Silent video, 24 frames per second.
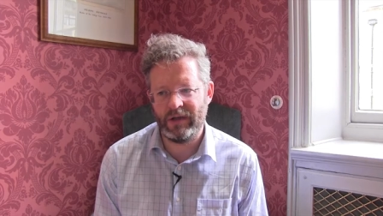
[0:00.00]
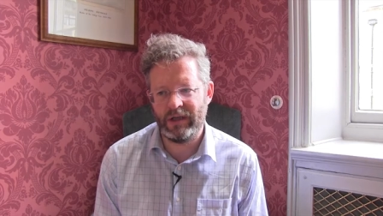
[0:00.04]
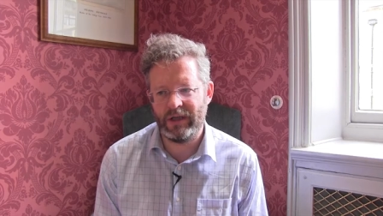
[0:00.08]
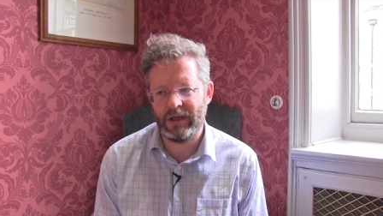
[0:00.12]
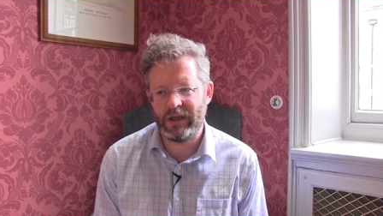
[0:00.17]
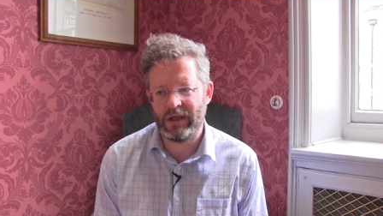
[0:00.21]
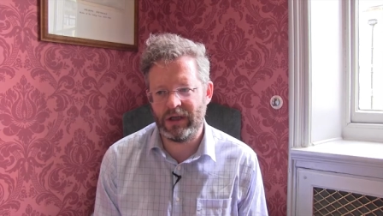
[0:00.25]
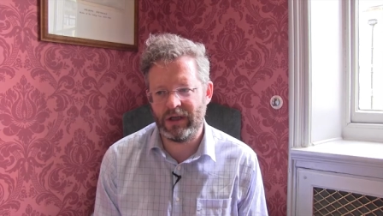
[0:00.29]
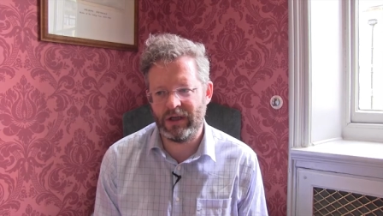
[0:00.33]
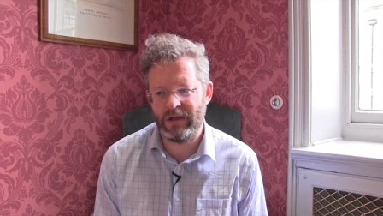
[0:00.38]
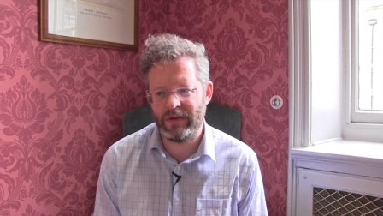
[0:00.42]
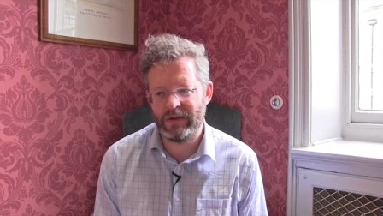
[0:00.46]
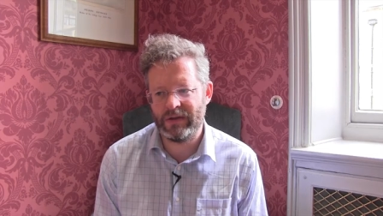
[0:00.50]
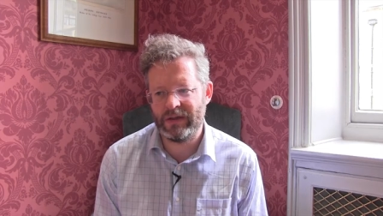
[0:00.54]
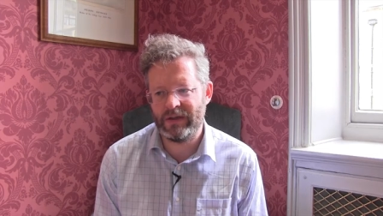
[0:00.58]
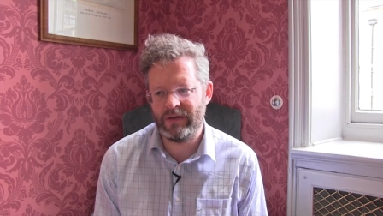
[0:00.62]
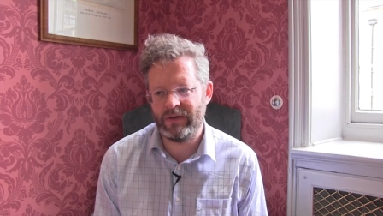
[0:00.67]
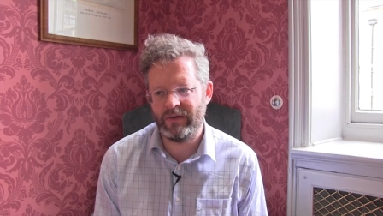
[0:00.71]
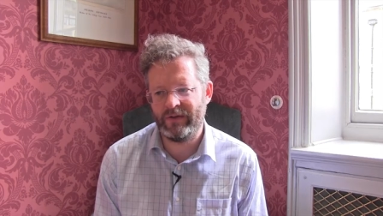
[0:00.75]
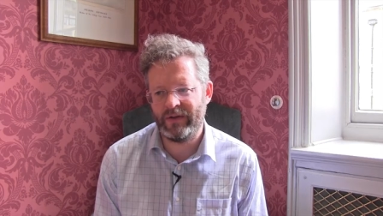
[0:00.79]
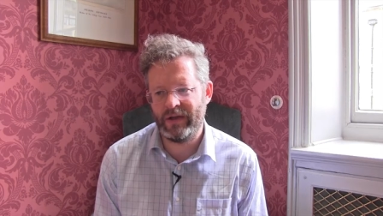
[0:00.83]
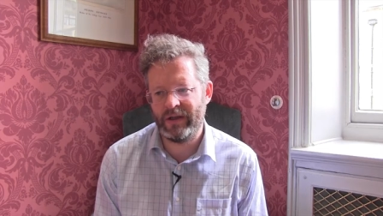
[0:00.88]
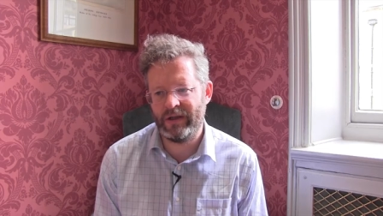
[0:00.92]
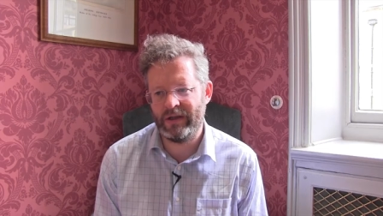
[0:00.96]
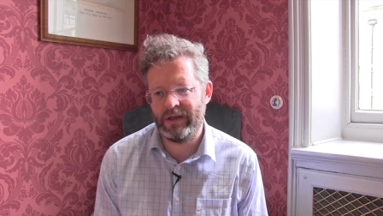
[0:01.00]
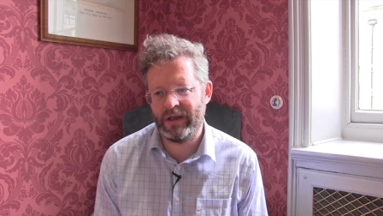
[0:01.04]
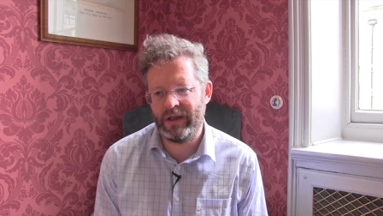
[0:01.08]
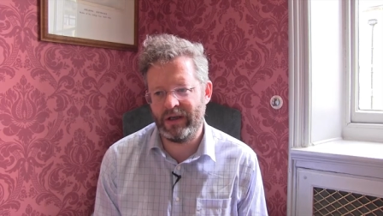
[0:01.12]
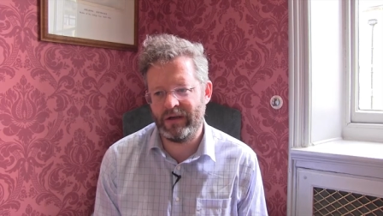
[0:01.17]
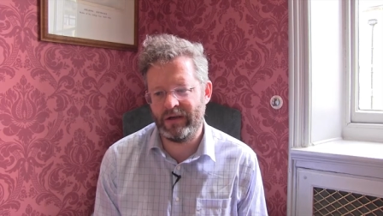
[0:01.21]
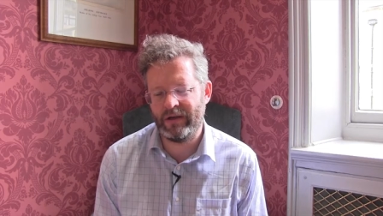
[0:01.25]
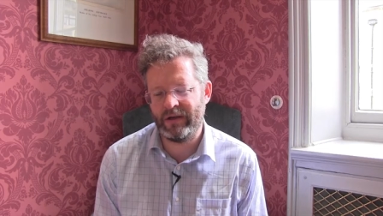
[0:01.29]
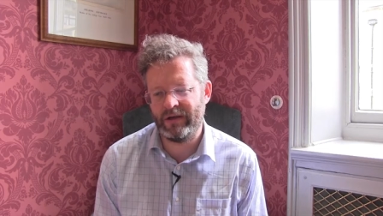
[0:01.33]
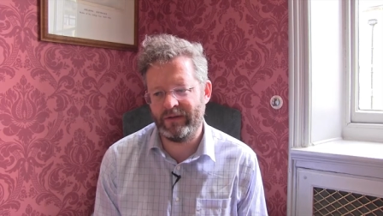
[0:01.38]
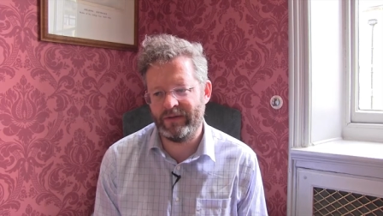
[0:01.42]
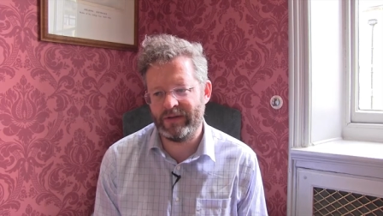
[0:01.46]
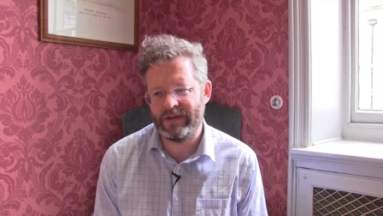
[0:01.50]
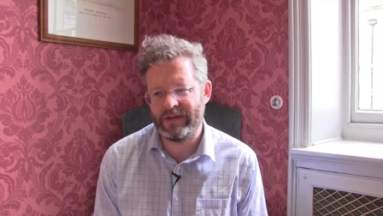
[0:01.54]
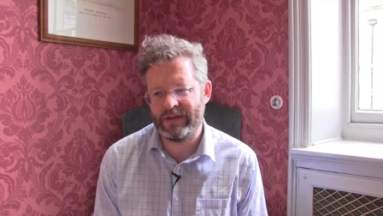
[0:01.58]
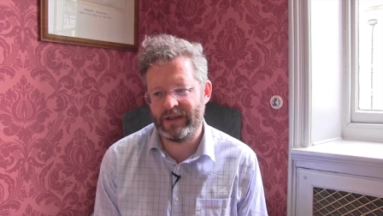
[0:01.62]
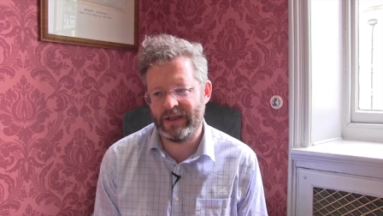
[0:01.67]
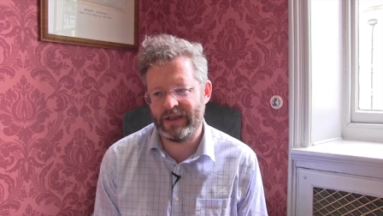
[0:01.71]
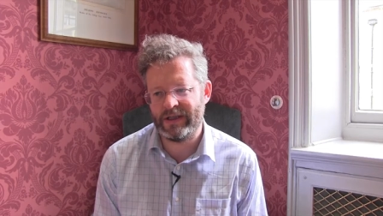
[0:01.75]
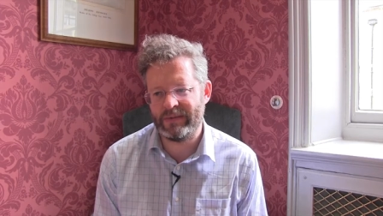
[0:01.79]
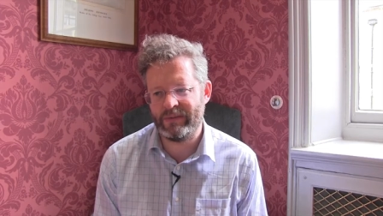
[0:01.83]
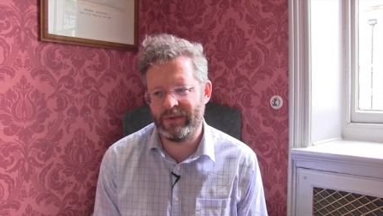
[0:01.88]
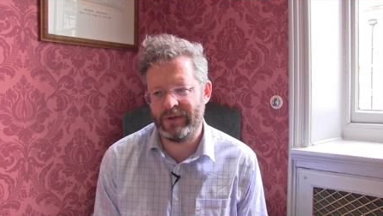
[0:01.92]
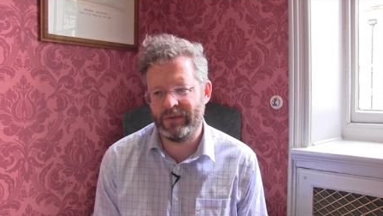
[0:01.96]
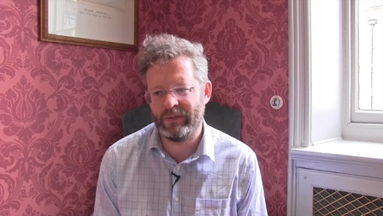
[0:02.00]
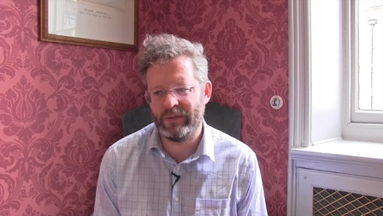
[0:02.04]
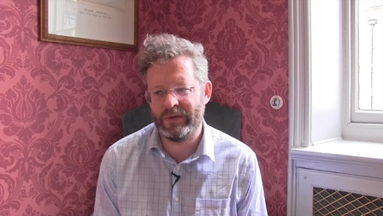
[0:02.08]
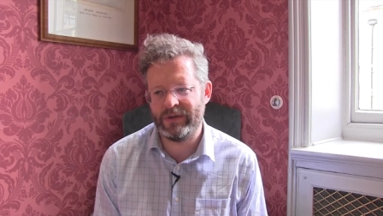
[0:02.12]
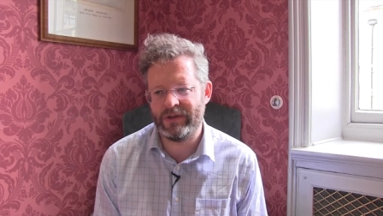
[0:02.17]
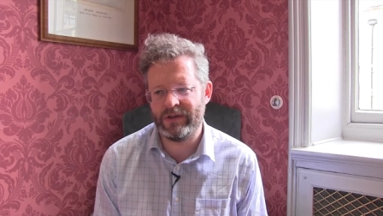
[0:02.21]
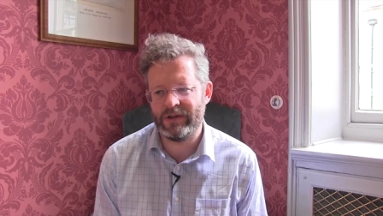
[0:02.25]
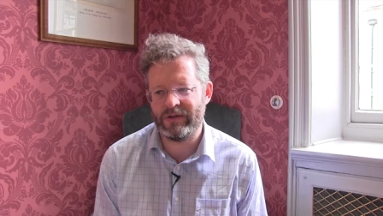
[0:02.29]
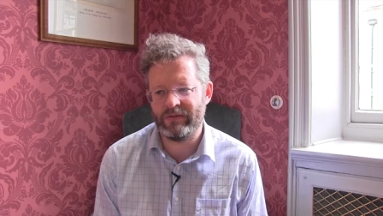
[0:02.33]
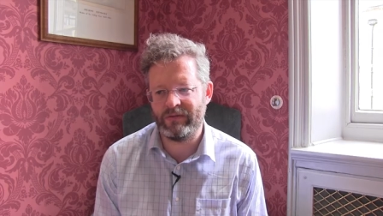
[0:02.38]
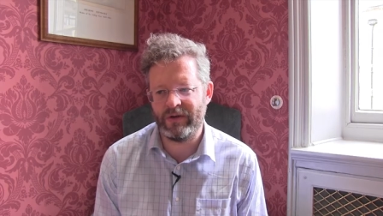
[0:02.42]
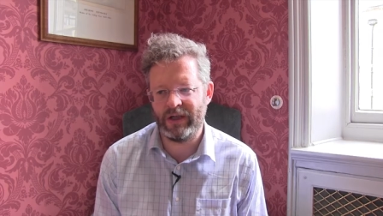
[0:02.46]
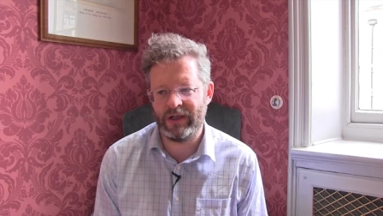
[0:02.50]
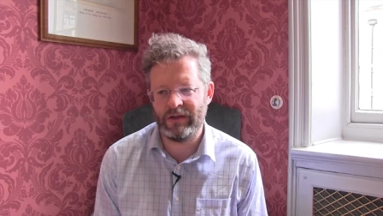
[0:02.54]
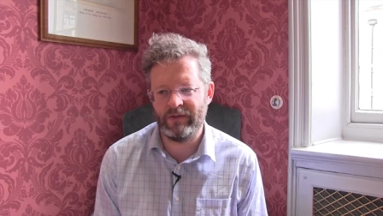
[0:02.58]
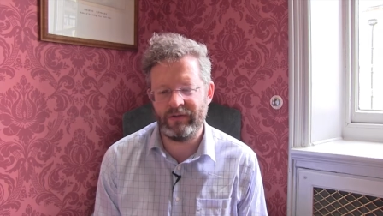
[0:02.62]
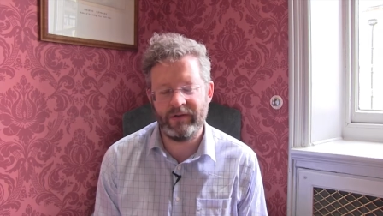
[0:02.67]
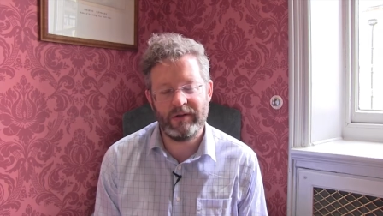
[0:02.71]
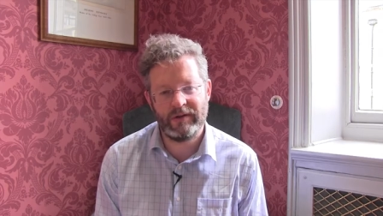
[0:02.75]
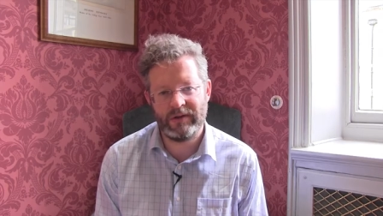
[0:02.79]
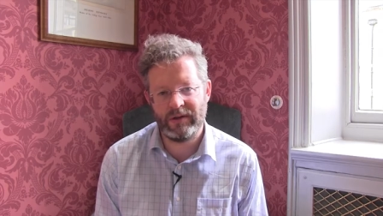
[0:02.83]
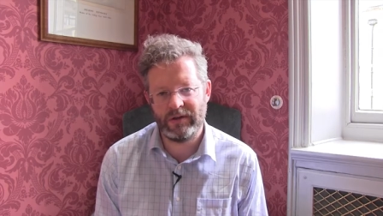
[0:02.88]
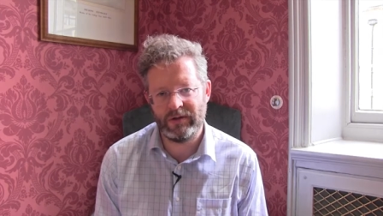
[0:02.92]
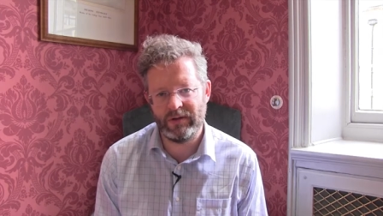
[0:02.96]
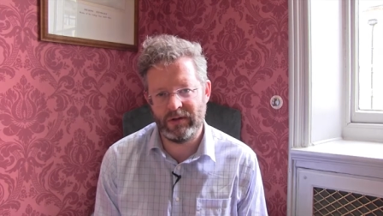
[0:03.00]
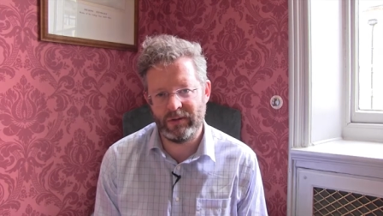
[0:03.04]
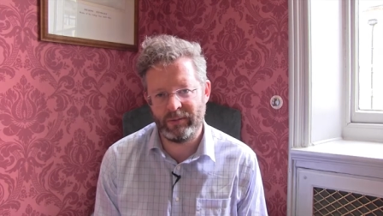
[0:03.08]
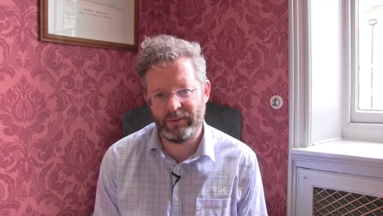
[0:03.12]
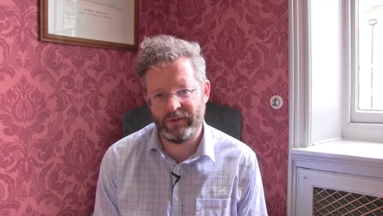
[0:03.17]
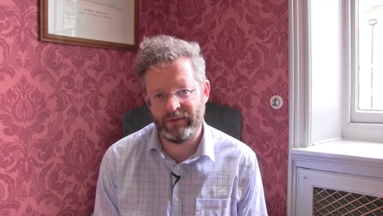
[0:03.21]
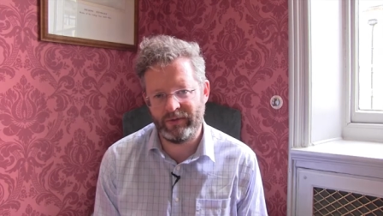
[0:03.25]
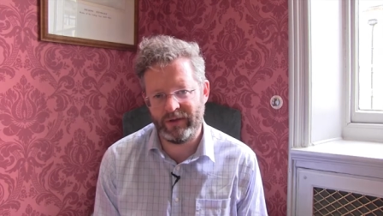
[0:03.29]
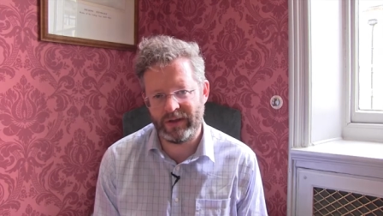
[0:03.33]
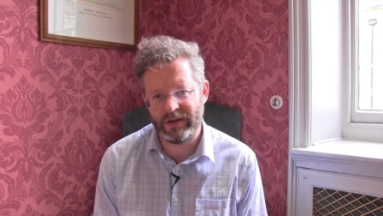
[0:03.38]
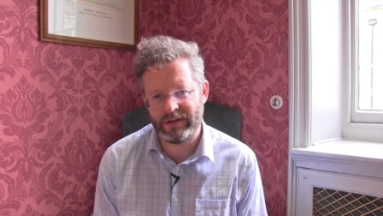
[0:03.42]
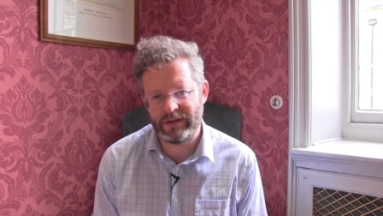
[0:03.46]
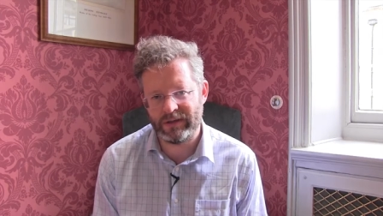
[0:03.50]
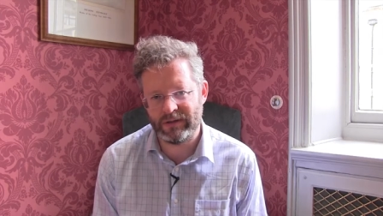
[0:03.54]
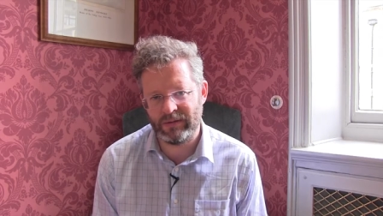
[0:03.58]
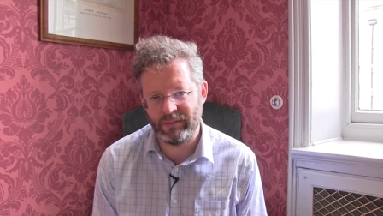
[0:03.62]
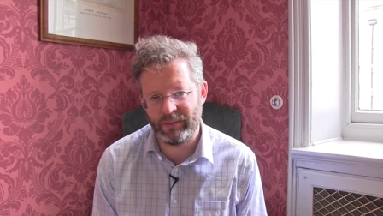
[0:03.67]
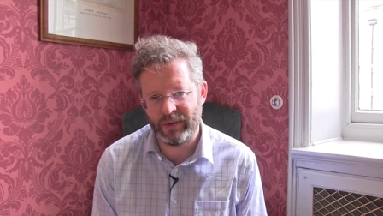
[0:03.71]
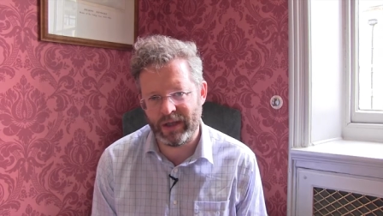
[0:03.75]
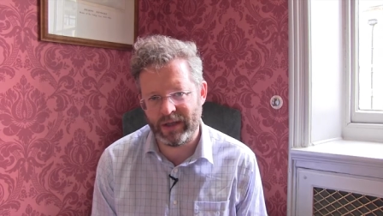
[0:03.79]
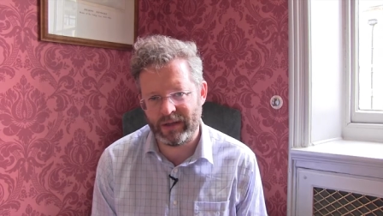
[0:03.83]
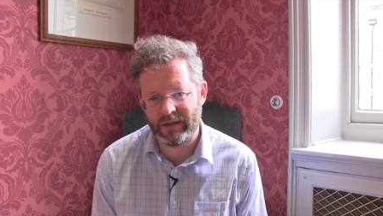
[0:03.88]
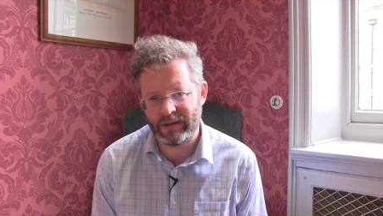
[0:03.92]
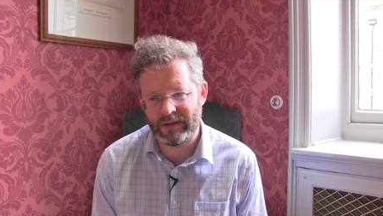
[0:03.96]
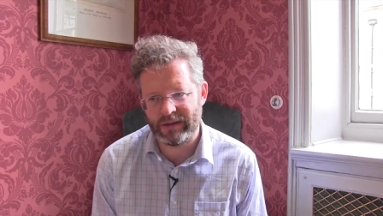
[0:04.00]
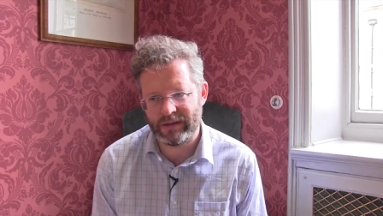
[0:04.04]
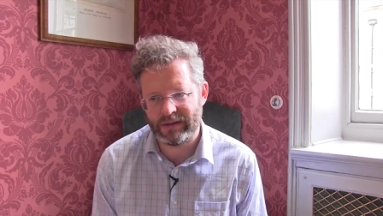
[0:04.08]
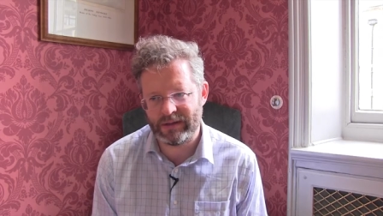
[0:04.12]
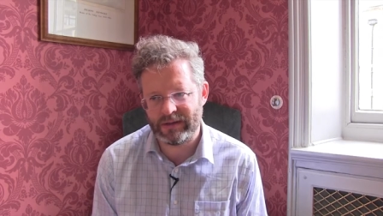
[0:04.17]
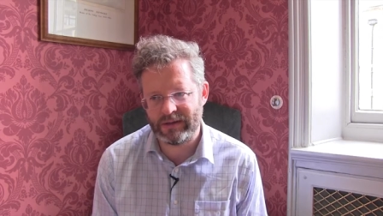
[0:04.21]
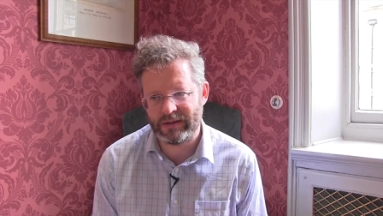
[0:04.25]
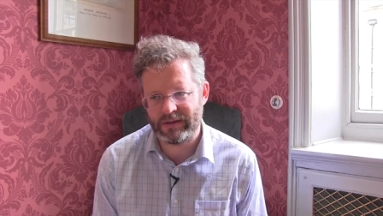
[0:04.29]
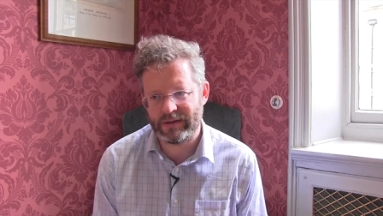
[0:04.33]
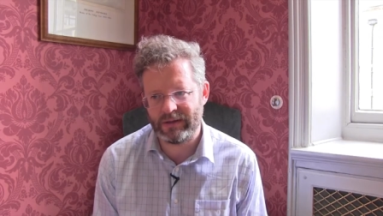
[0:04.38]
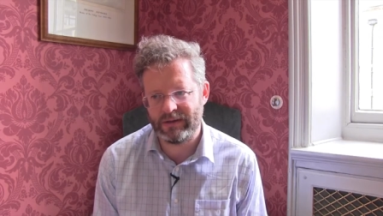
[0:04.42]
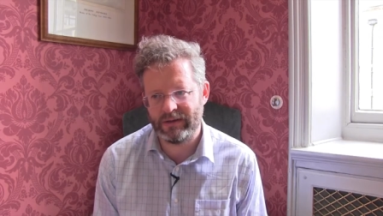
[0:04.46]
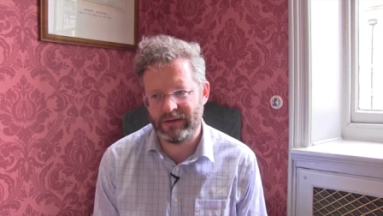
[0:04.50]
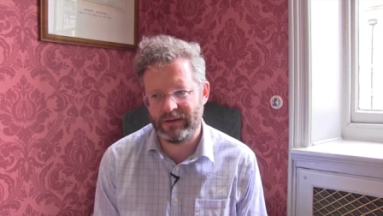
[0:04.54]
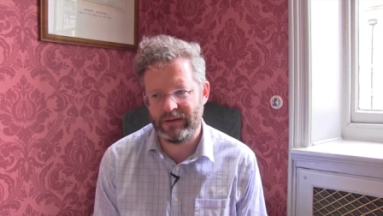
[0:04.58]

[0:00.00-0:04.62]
in a closely defined area of assessment which is relevant to your professional practice.